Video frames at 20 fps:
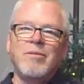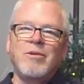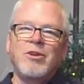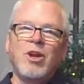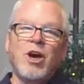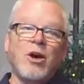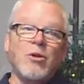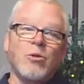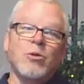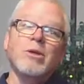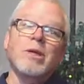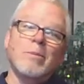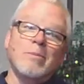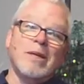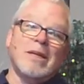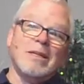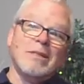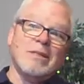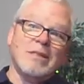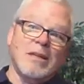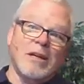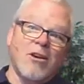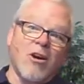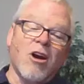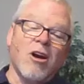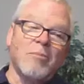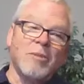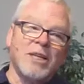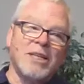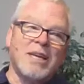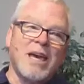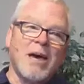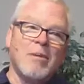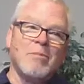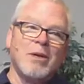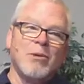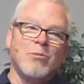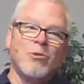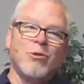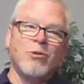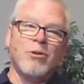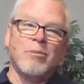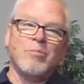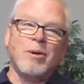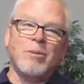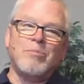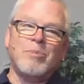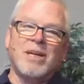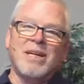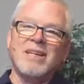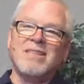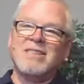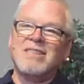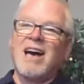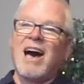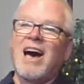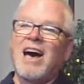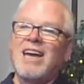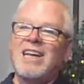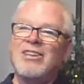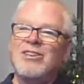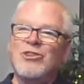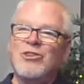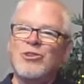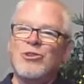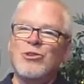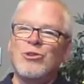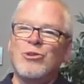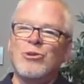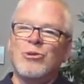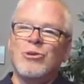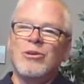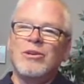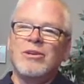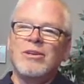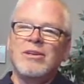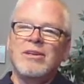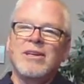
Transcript: not only because the garment kept me warm, but because I knew